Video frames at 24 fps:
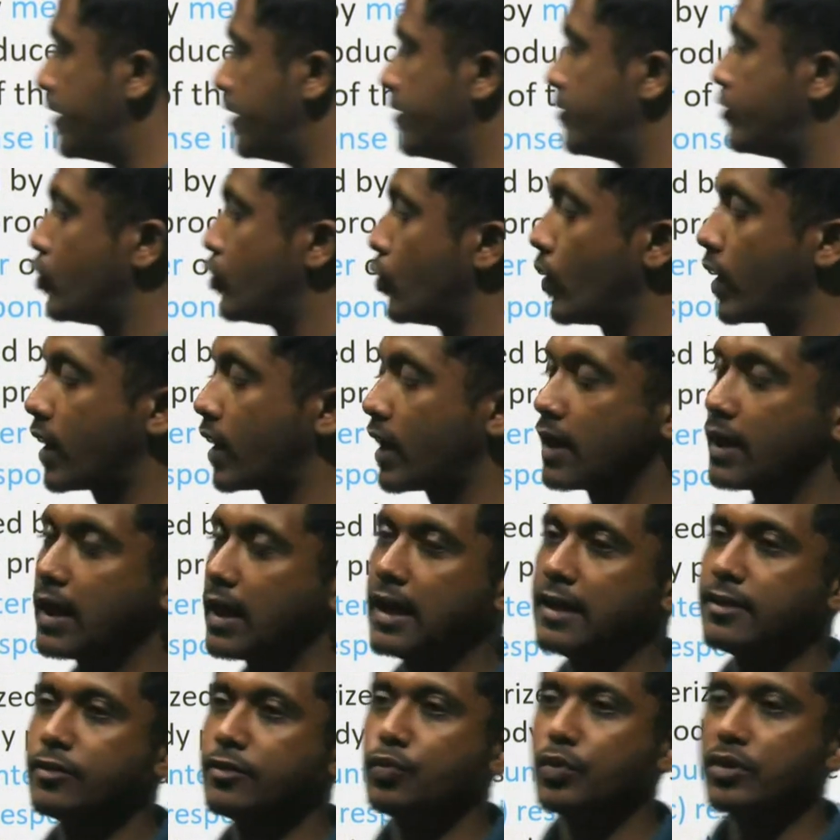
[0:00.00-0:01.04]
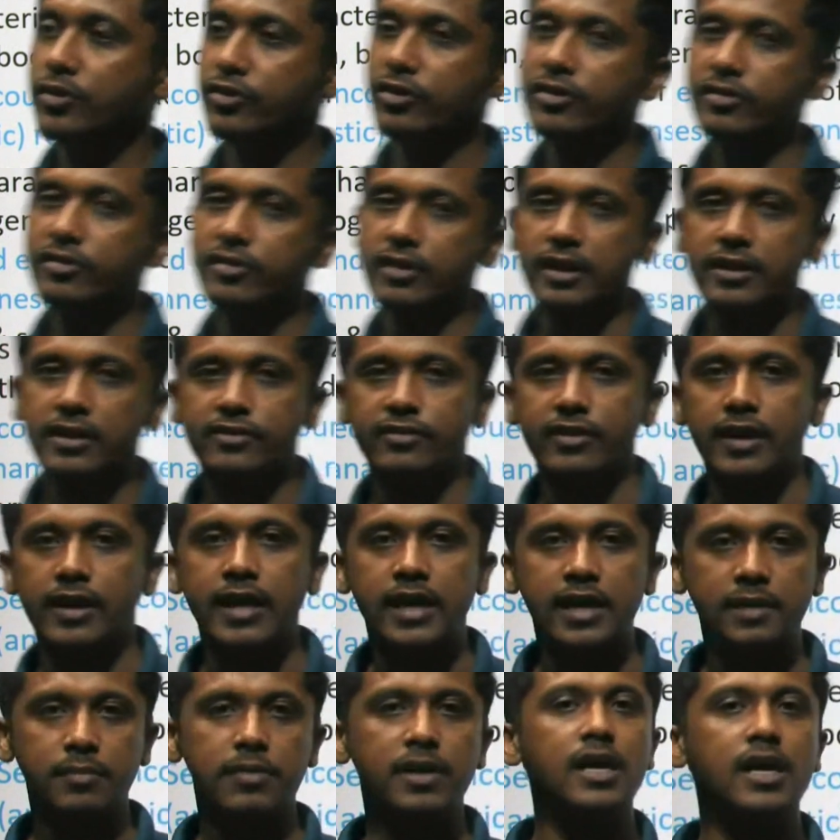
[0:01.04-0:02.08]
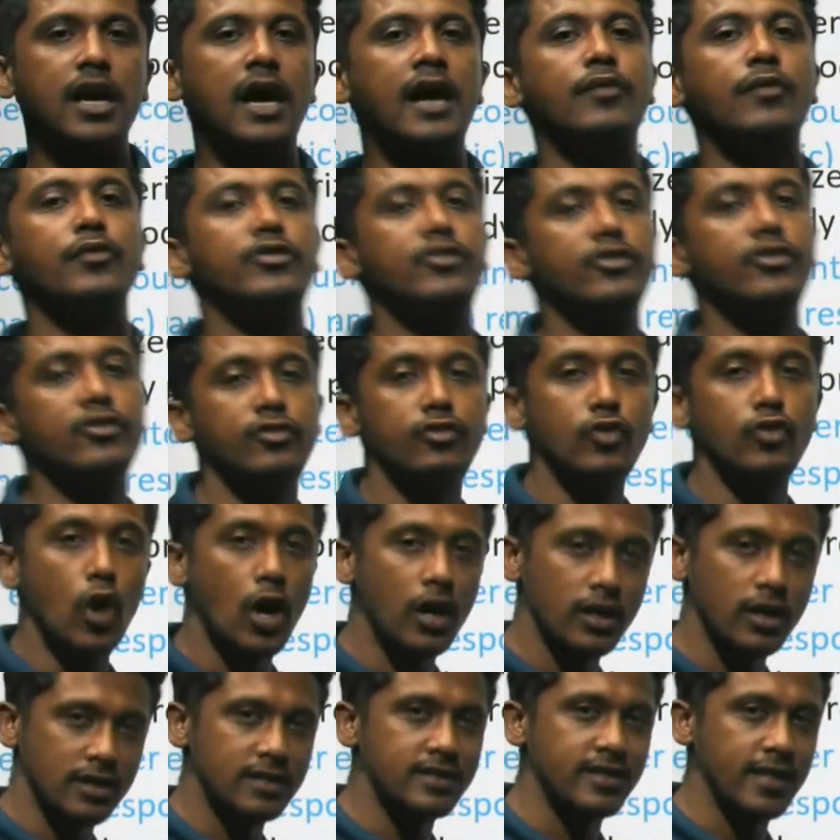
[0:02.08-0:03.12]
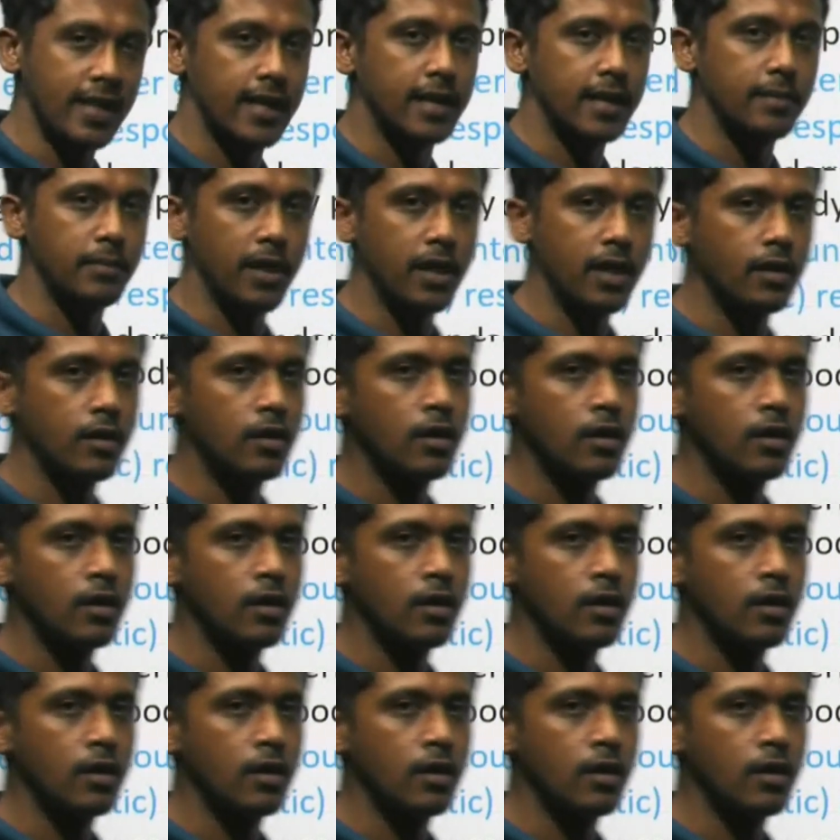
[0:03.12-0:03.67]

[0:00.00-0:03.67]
to recognize which is its enemy and which is not its enemy.